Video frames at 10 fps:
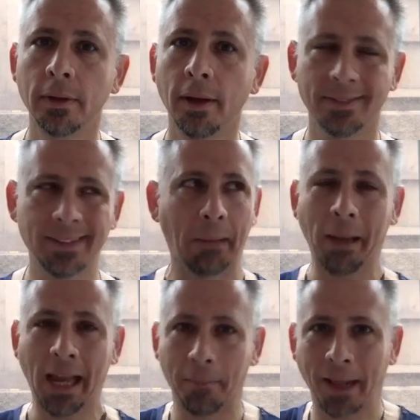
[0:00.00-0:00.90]
That's not
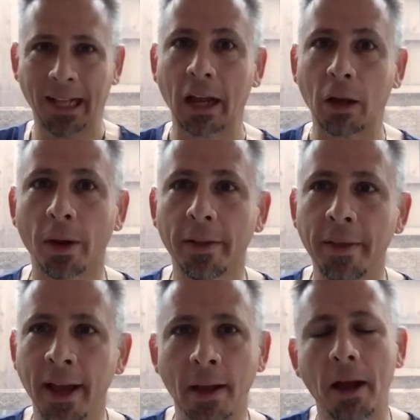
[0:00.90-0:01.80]
me. I'm not like one of
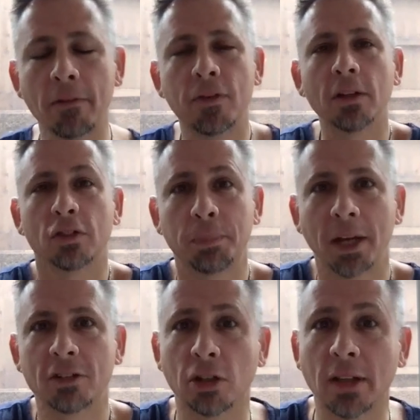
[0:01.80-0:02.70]
them. I felt
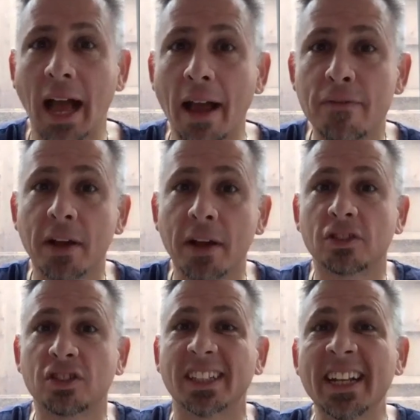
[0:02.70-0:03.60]
special. I felt
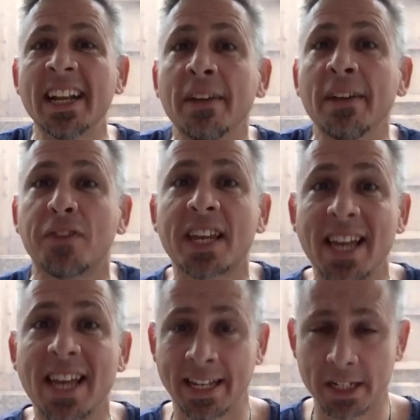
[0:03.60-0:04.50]

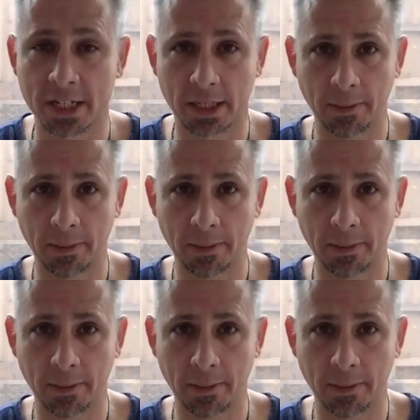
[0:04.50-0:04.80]
significant.